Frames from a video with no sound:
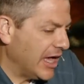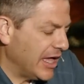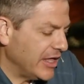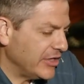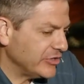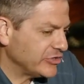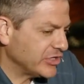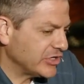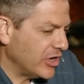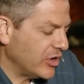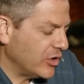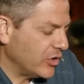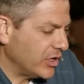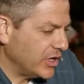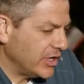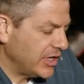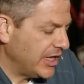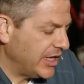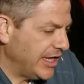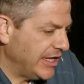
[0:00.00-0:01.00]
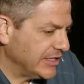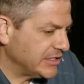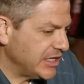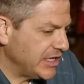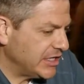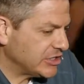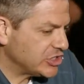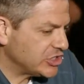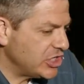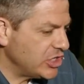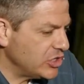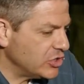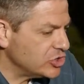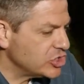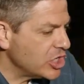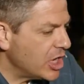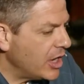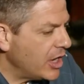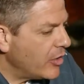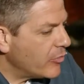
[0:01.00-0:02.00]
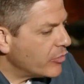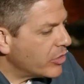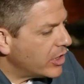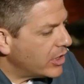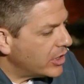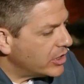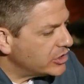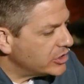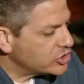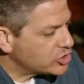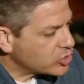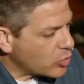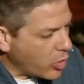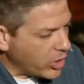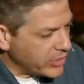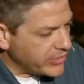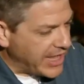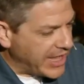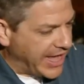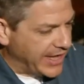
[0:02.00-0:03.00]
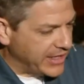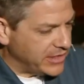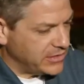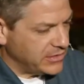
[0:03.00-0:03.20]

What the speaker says: So it's huge. Toward that,